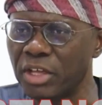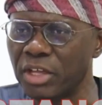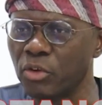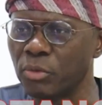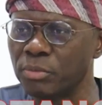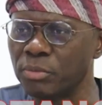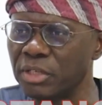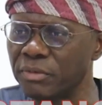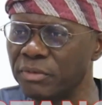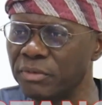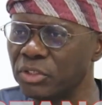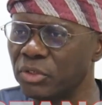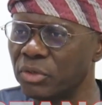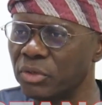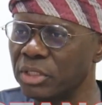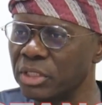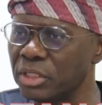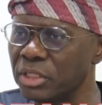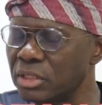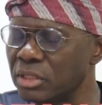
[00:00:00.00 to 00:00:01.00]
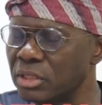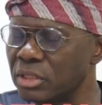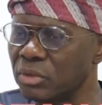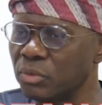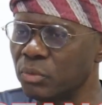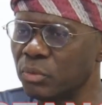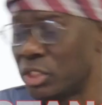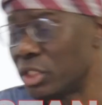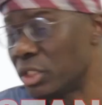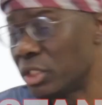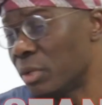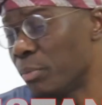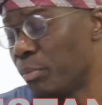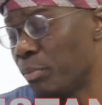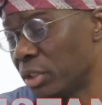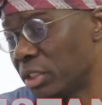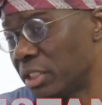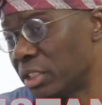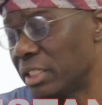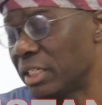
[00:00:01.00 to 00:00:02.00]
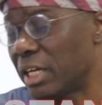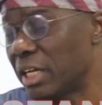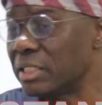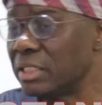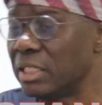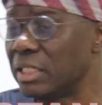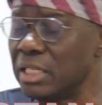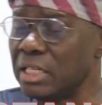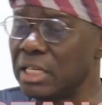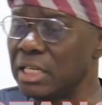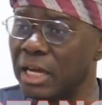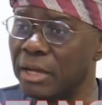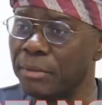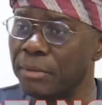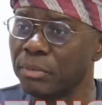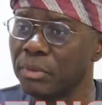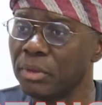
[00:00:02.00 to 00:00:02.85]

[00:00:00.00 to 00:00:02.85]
and observation is, which is important as a leader,